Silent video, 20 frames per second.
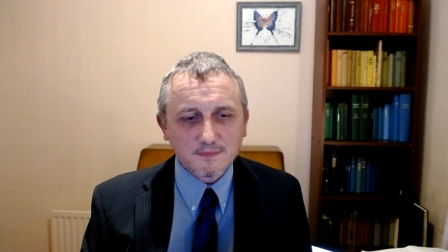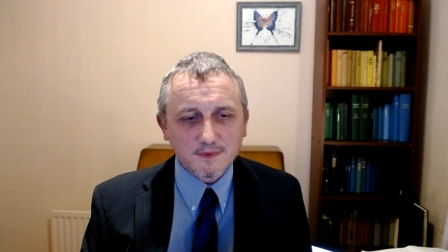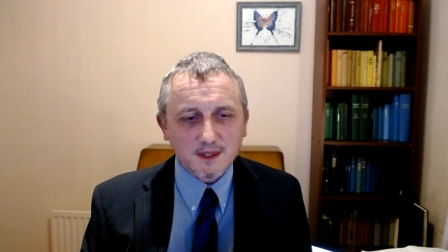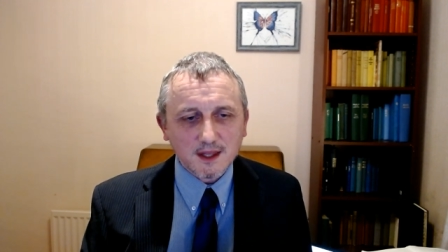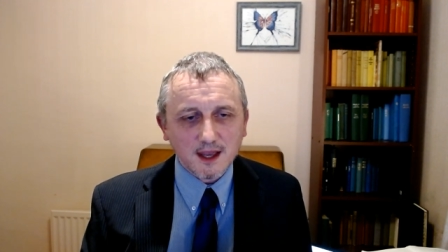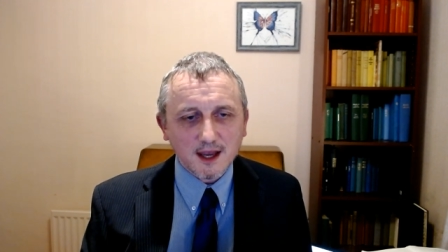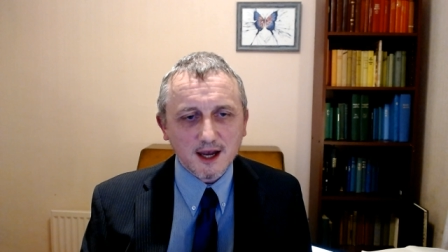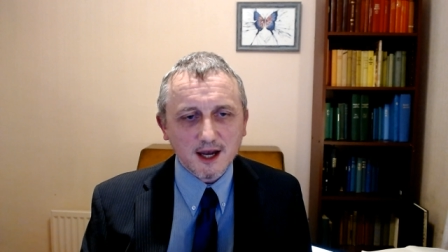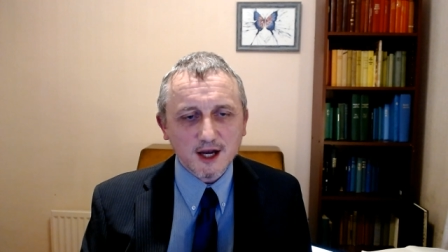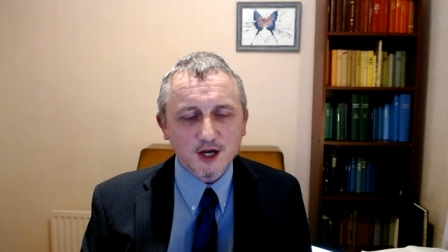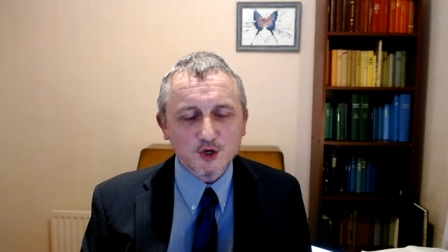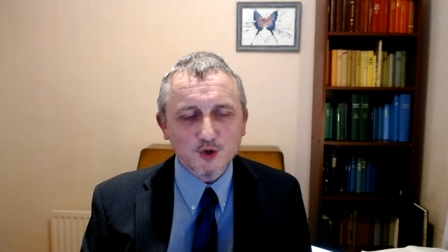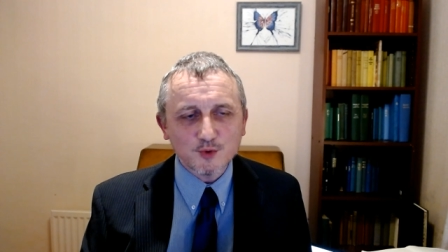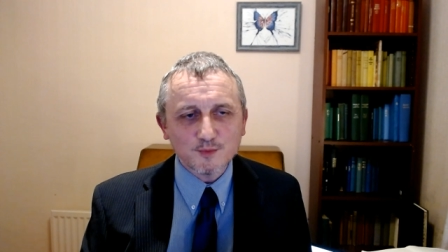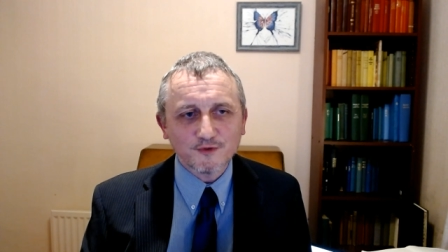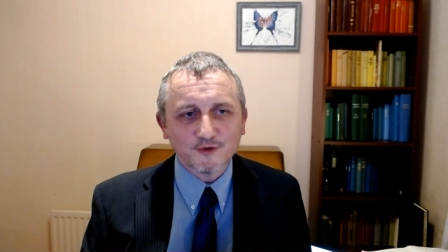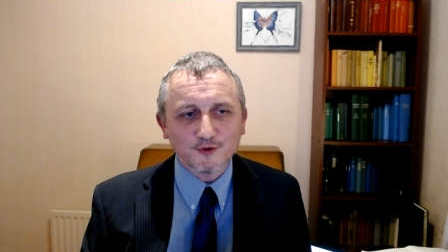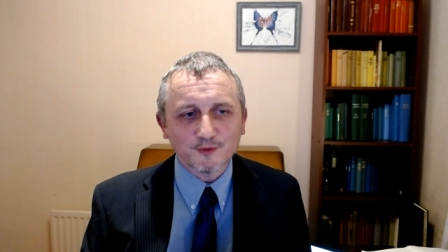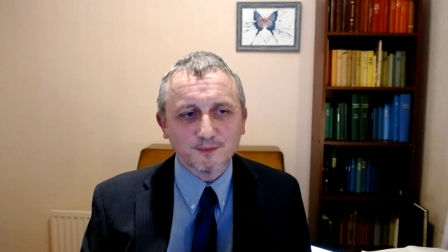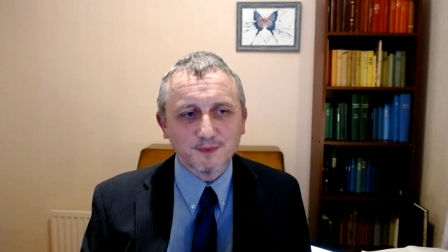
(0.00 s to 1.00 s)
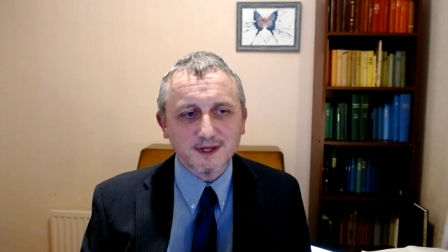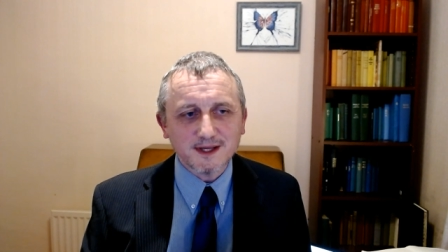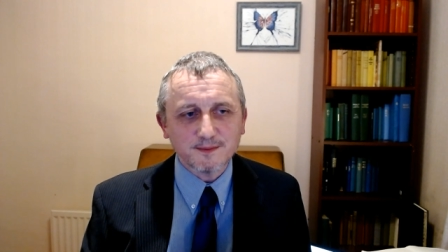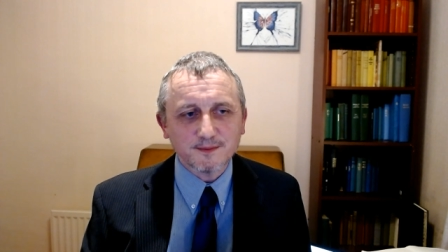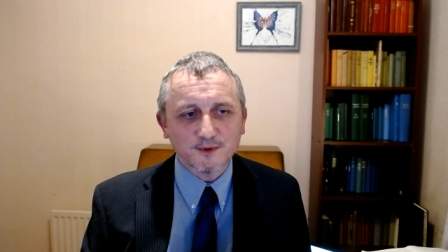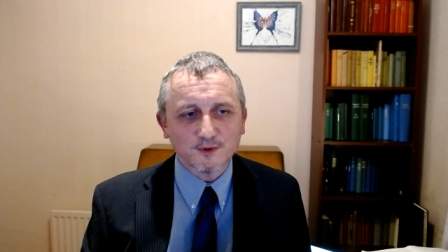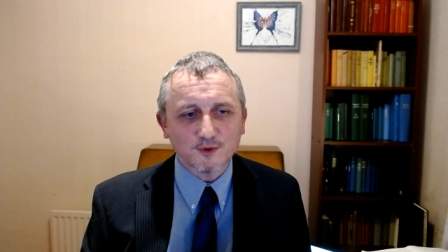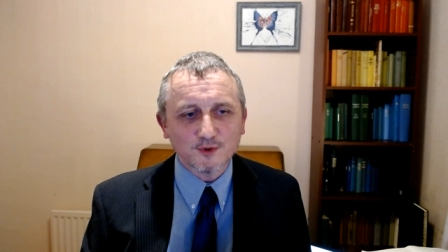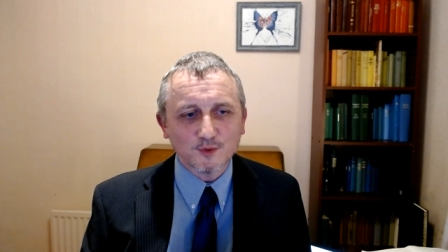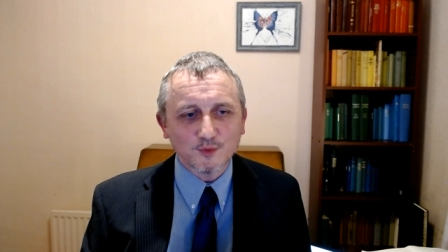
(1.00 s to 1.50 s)
a home for
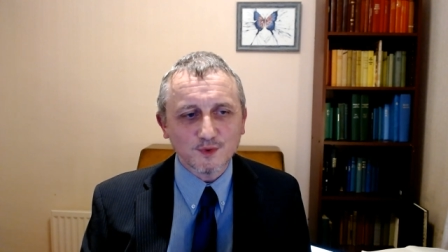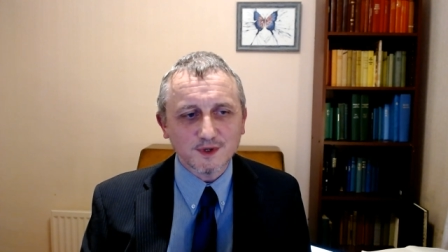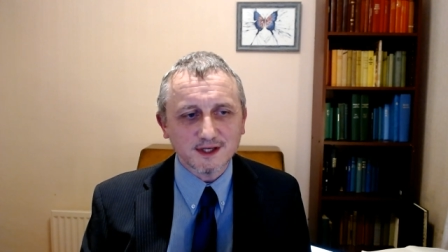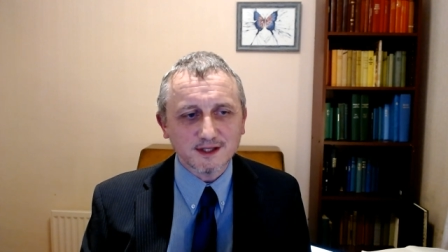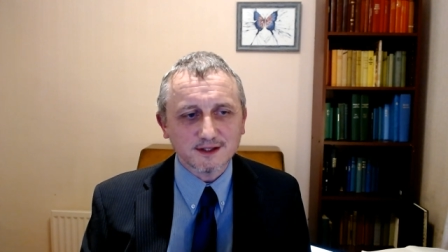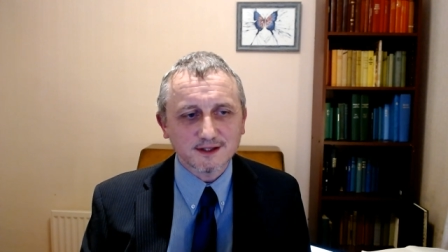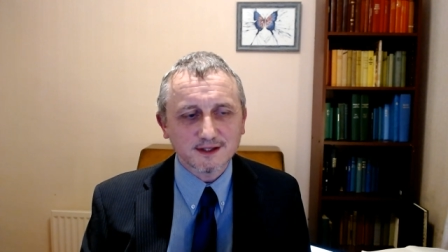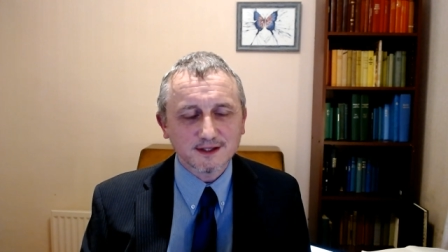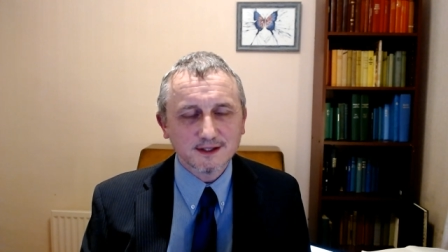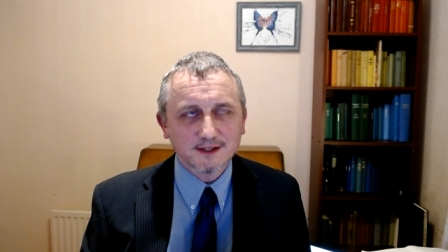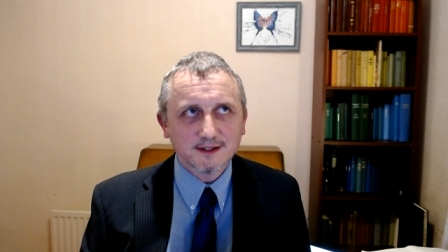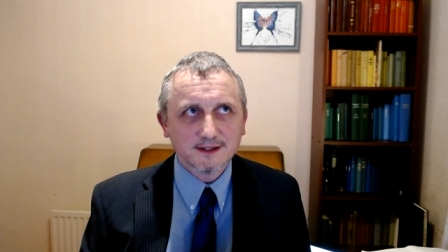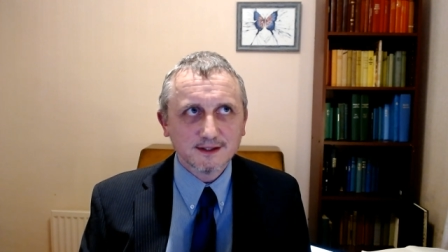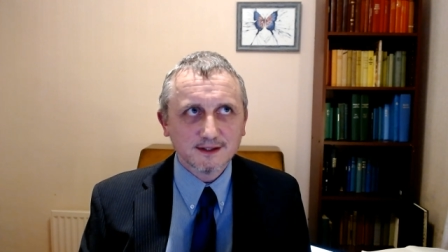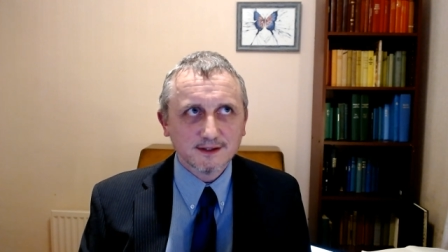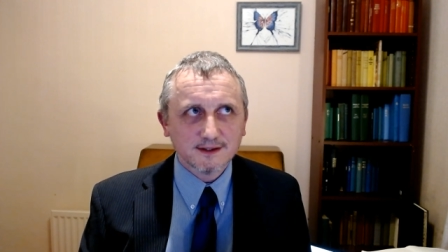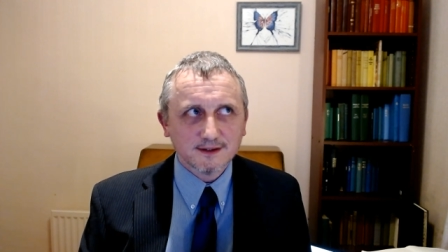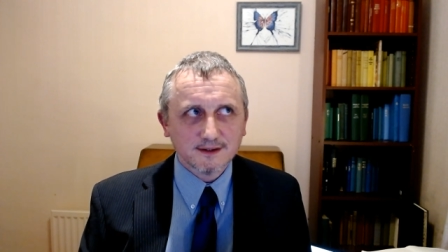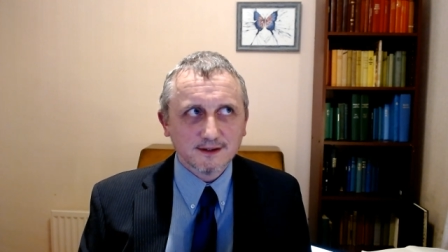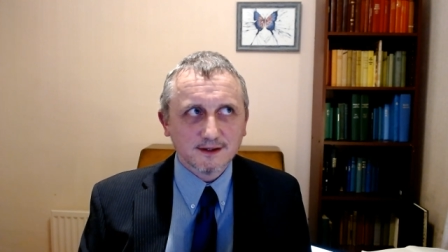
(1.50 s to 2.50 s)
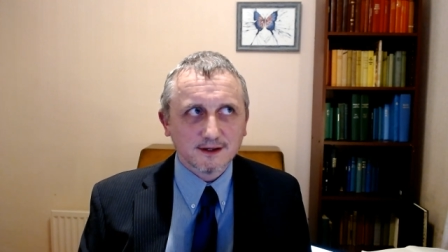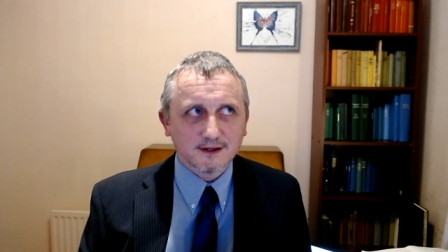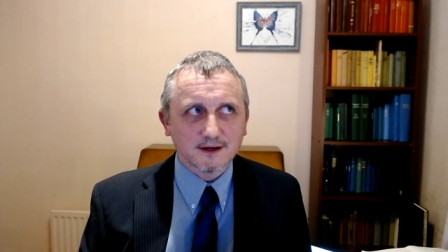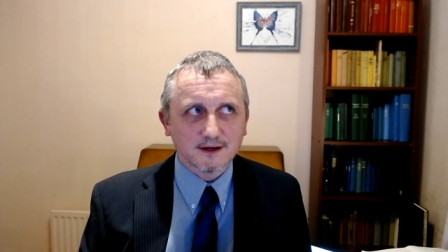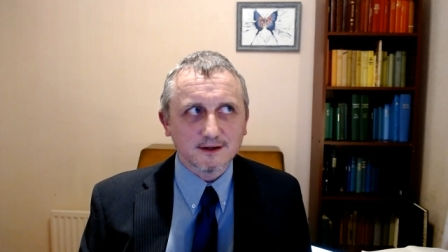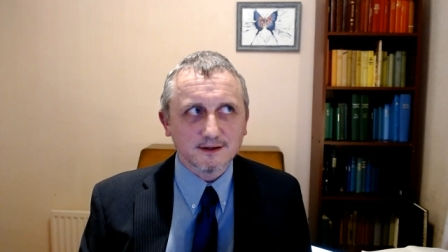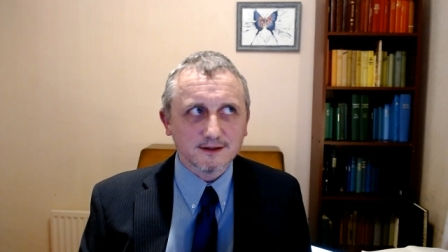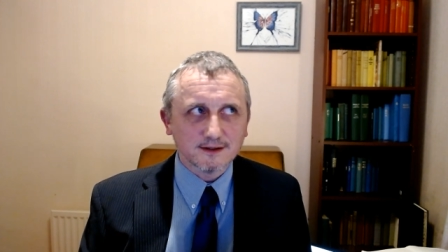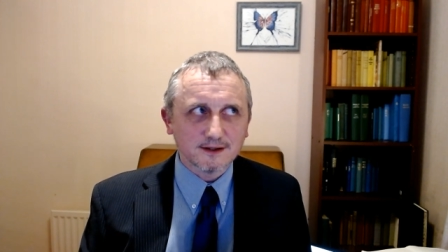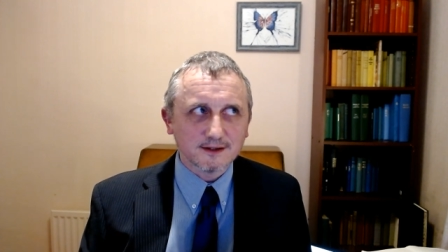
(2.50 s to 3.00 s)
people with I
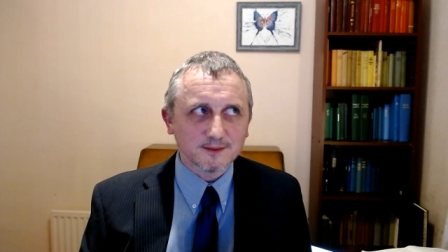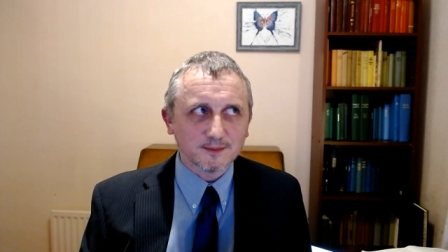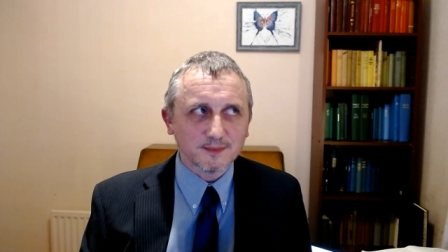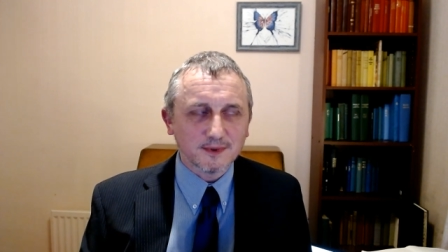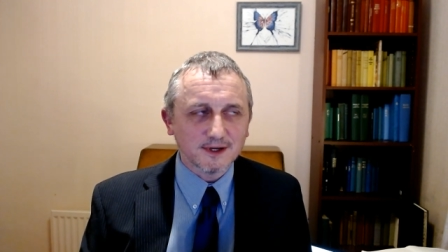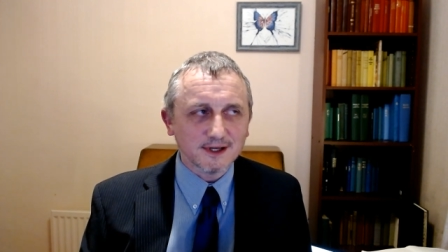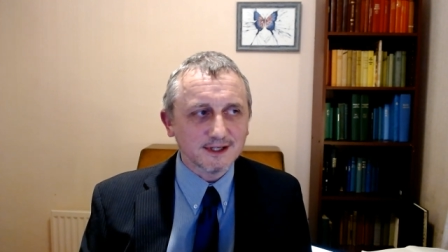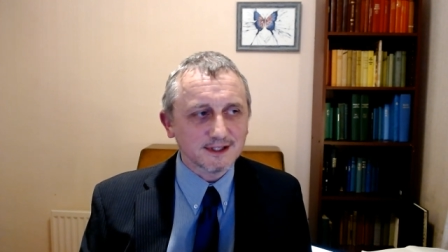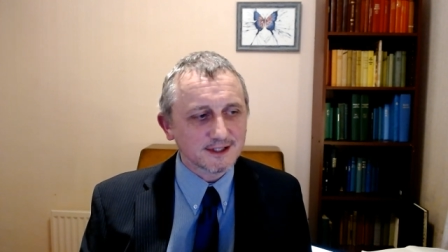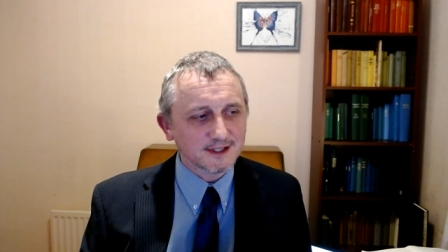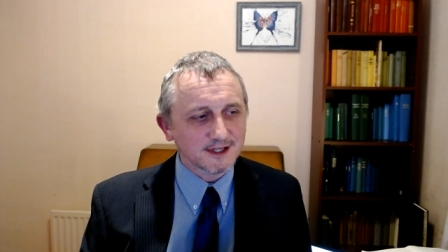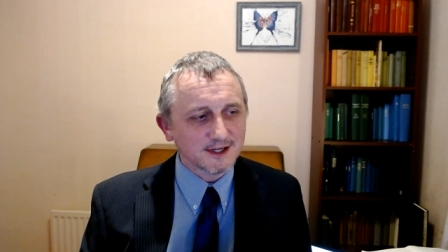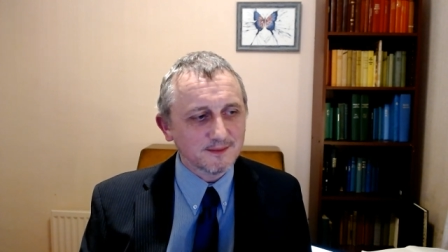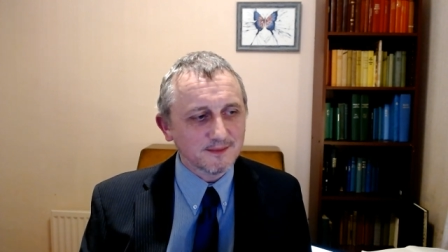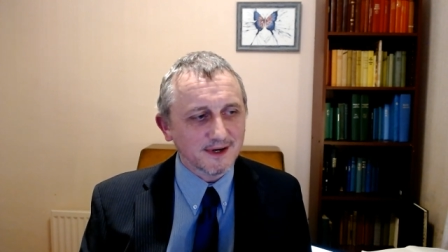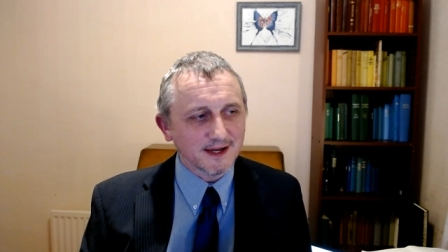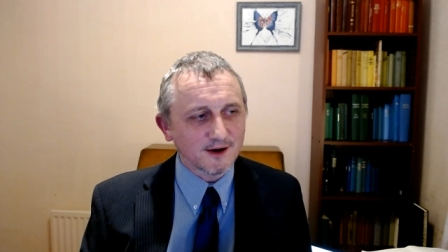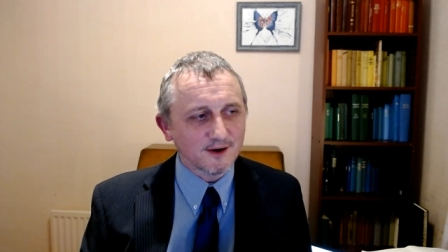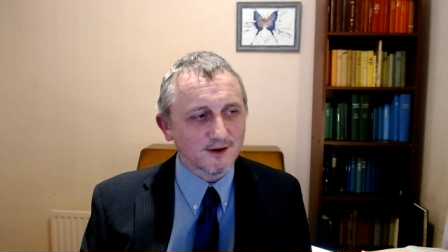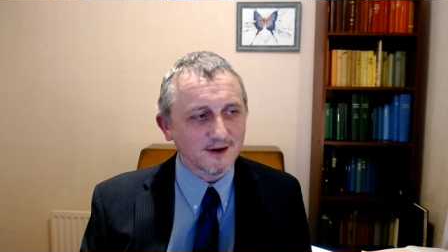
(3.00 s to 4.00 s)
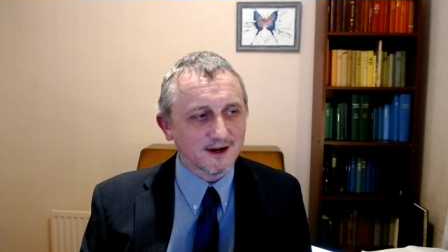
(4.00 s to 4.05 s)
can't think of the polite term now.